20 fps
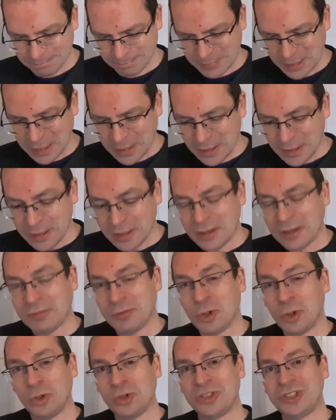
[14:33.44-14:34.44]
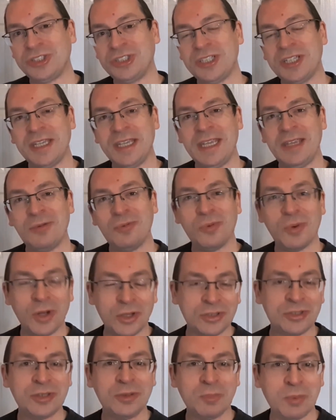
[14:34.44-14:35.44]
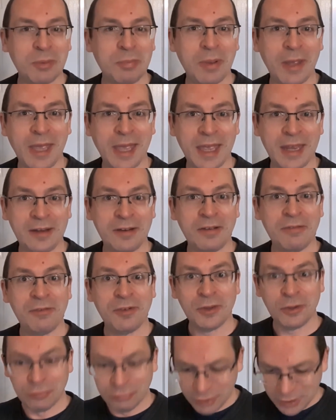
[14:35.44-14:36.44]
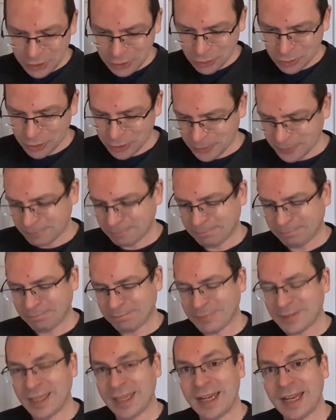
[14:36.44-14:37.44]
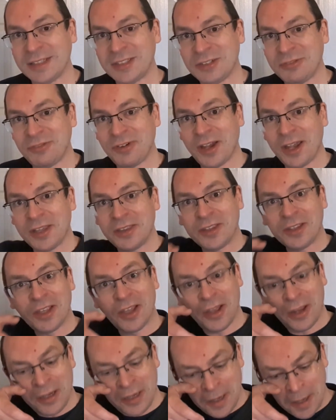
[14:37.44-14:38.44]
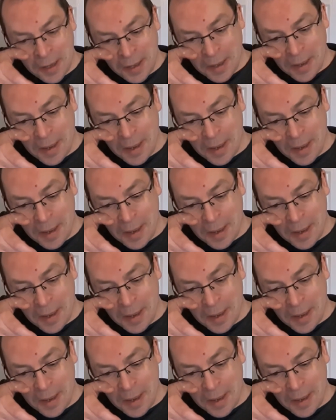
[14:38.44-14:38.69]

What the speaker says: Of course, he wasn't prepared for the recoil, and as he fired the gun,